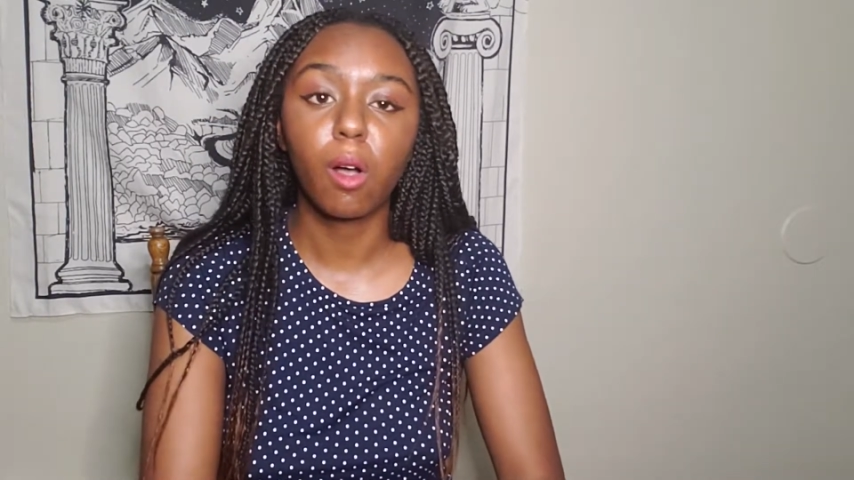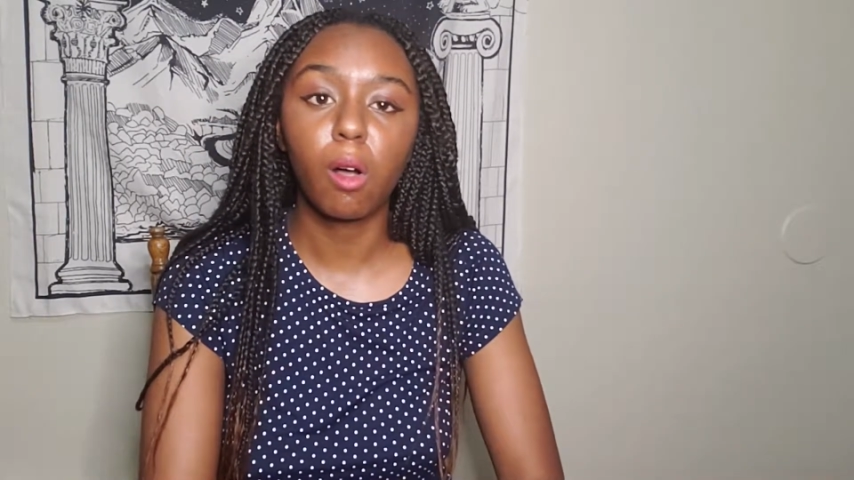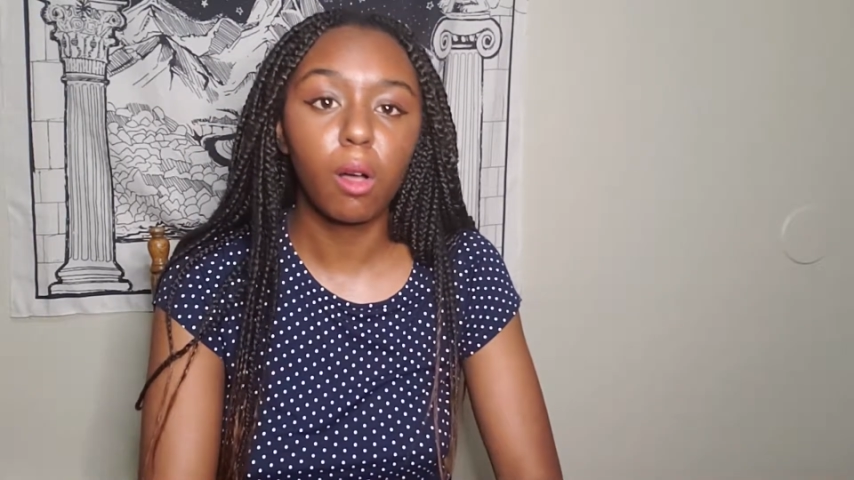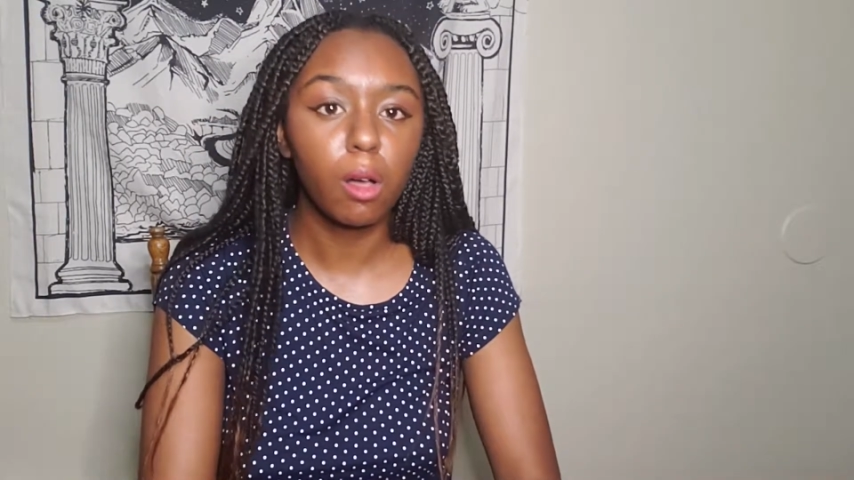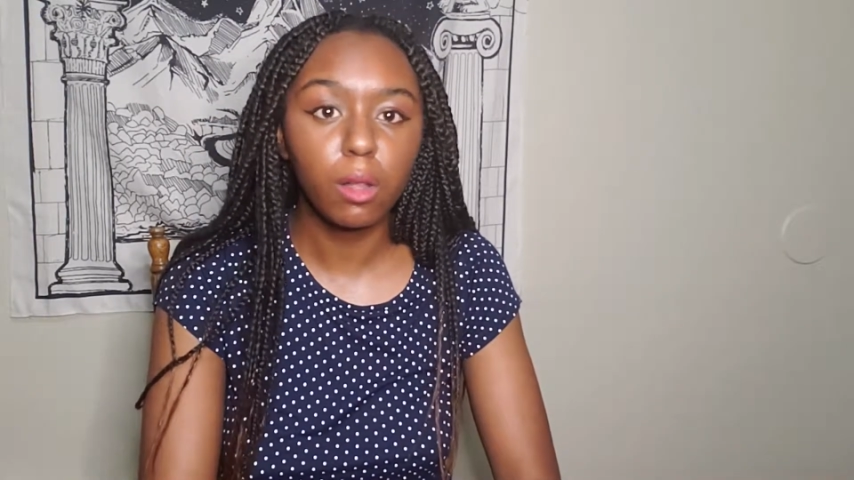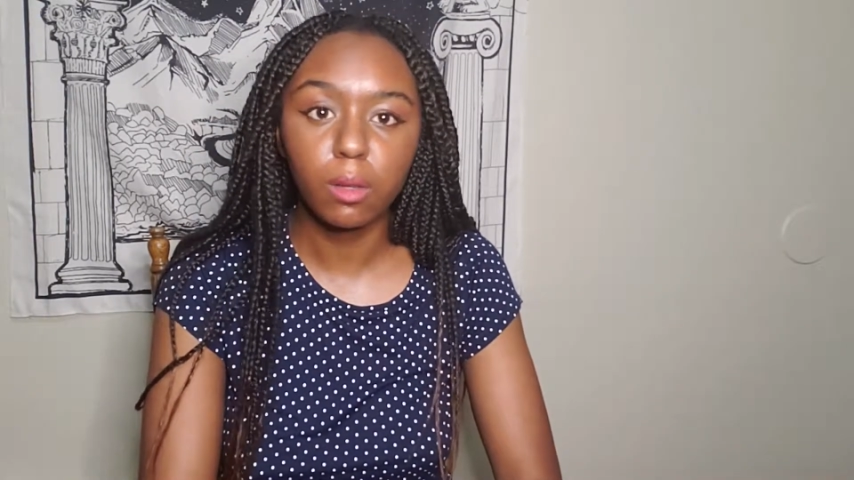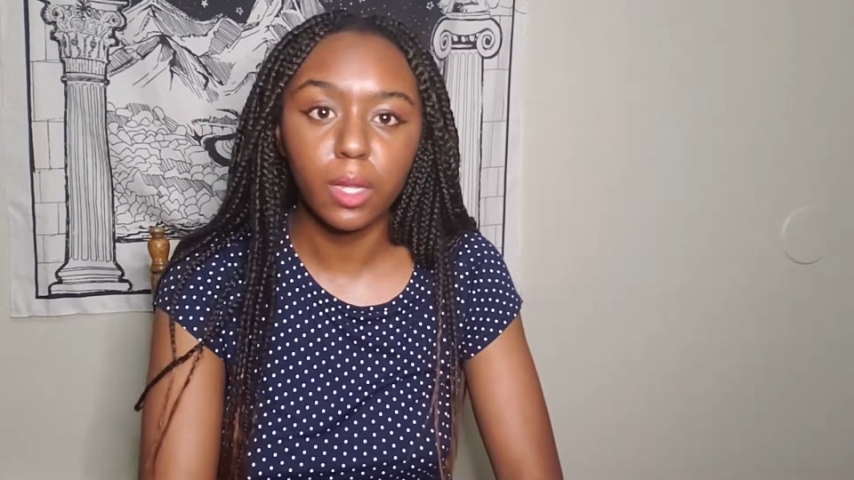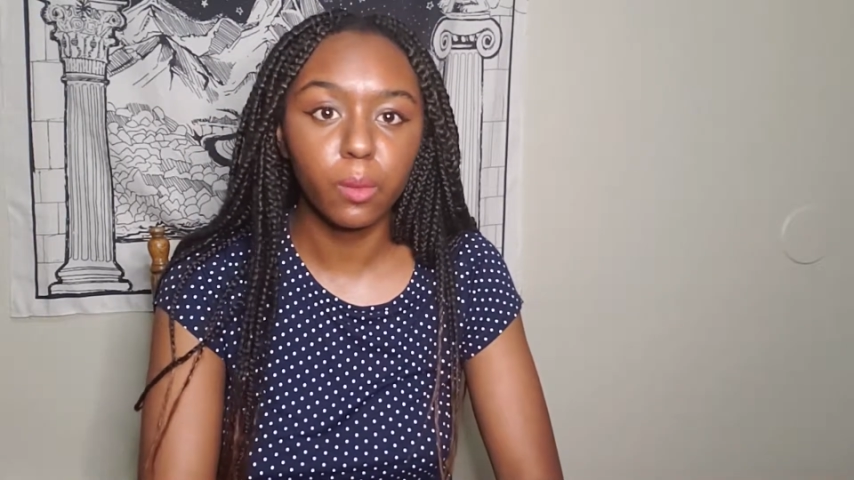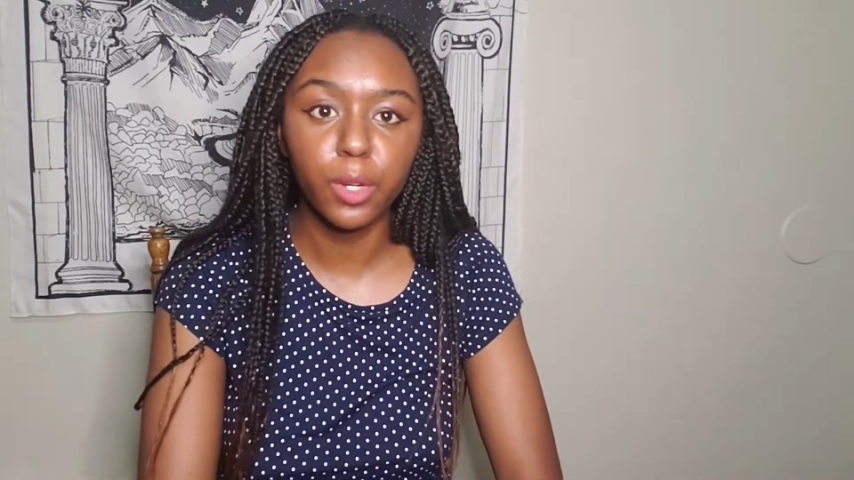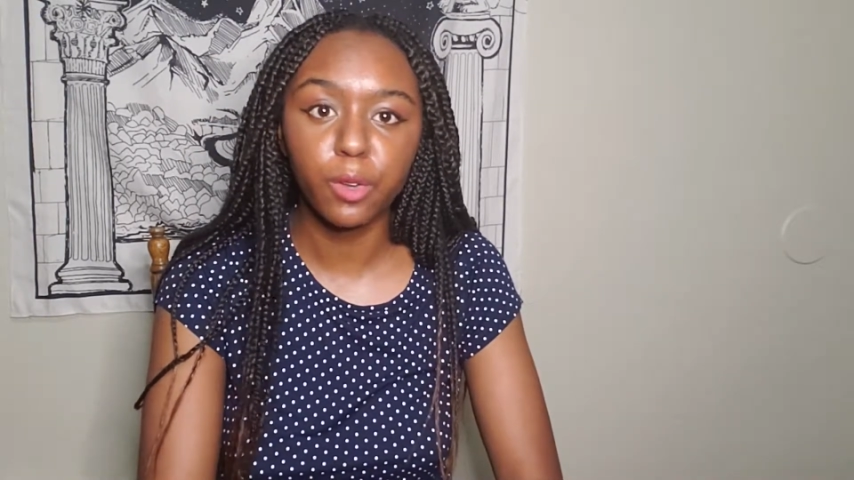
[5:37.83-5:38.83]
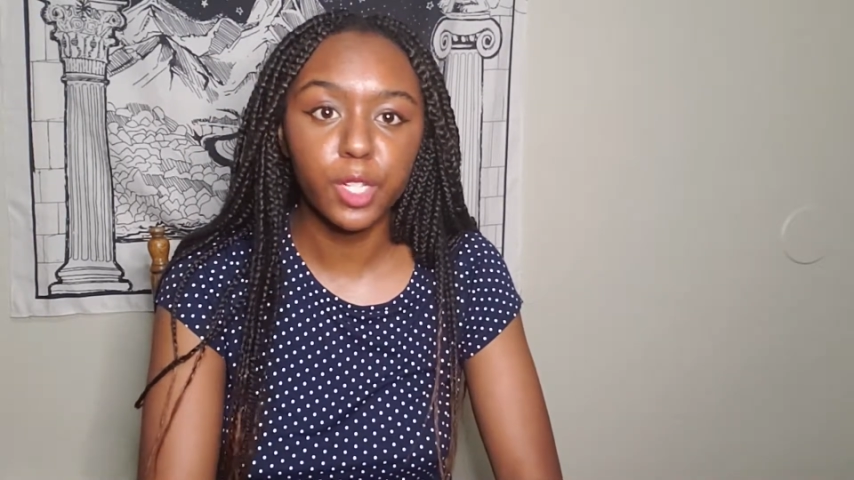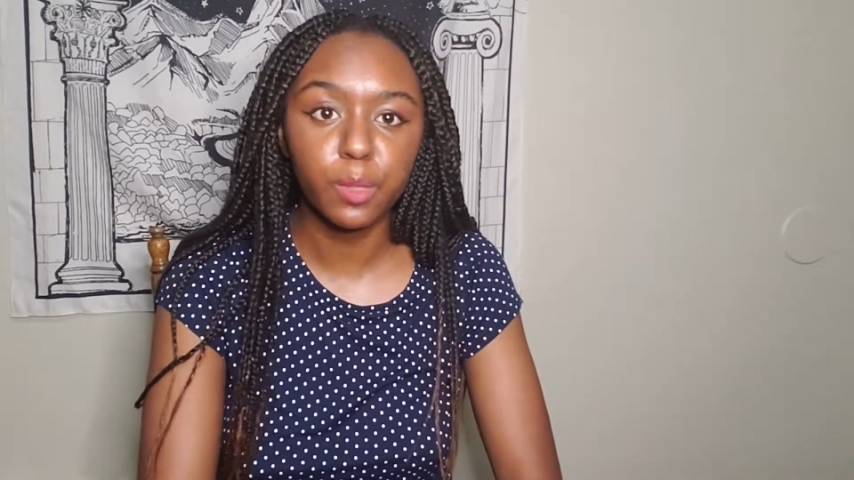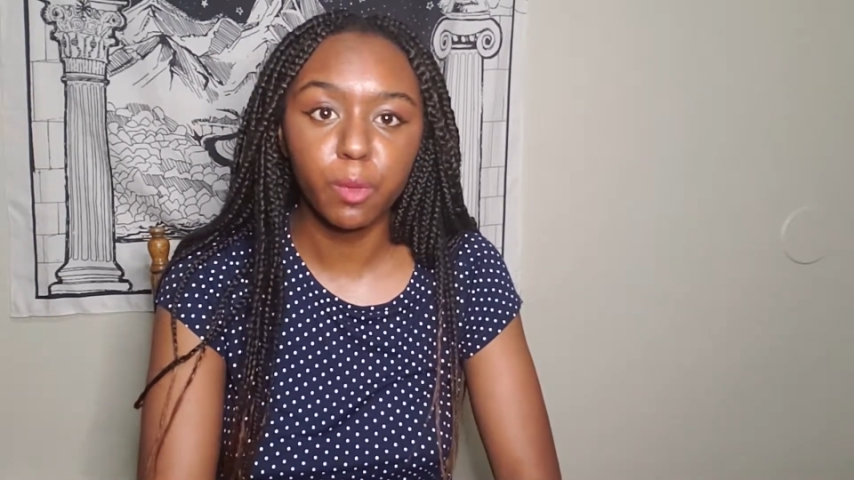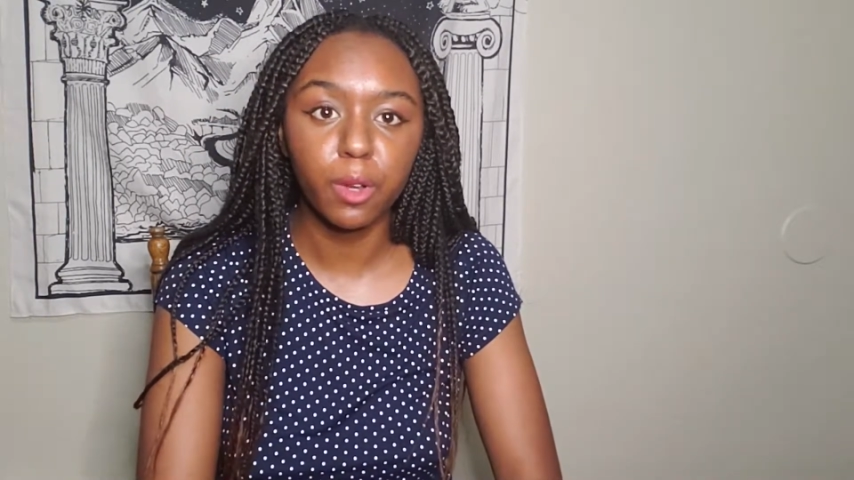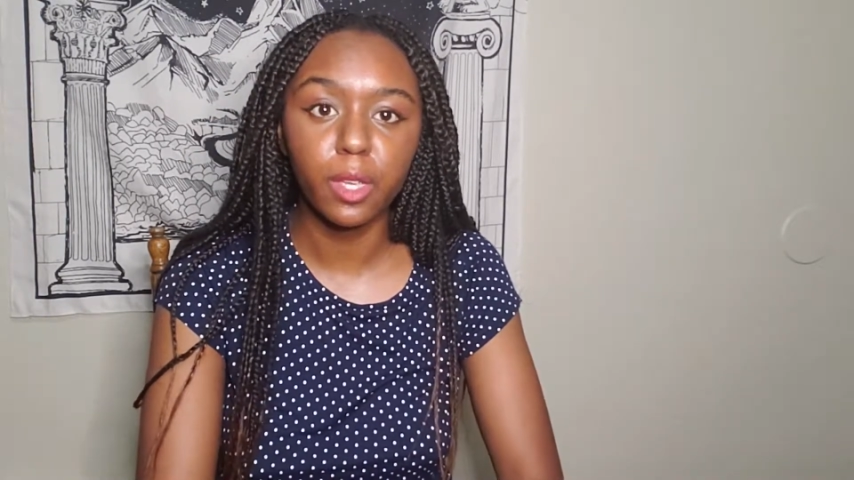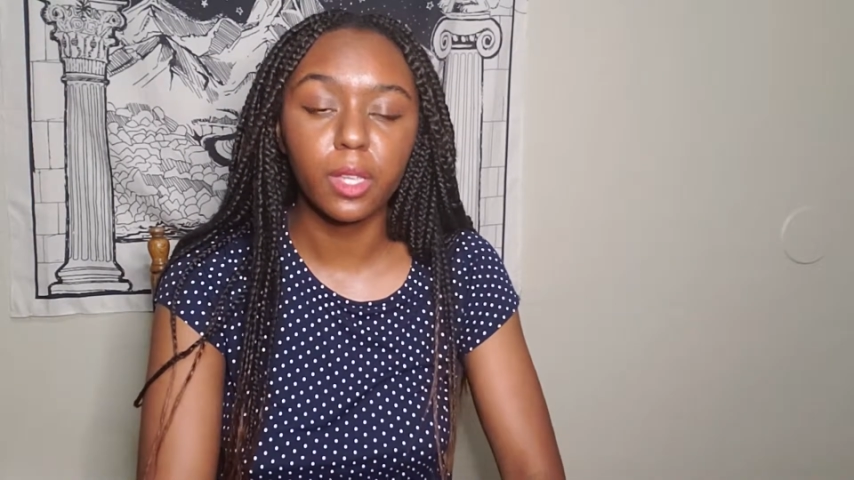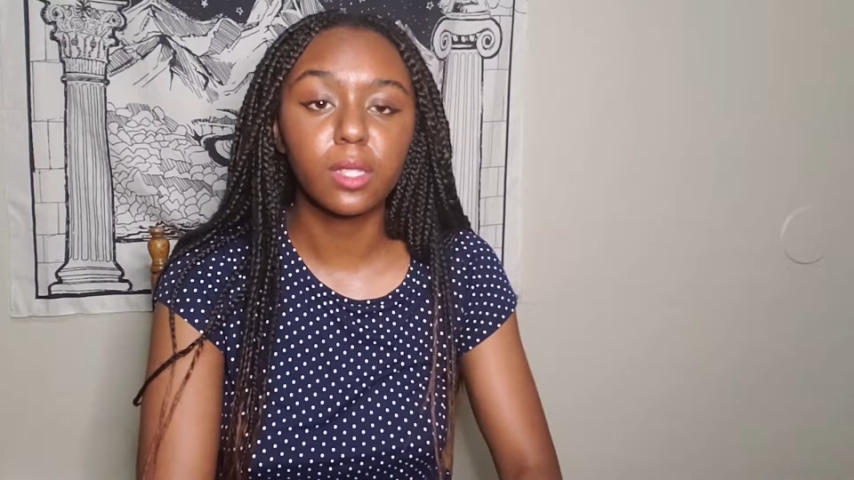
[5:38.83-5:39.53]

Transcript: all, like when you're exploring.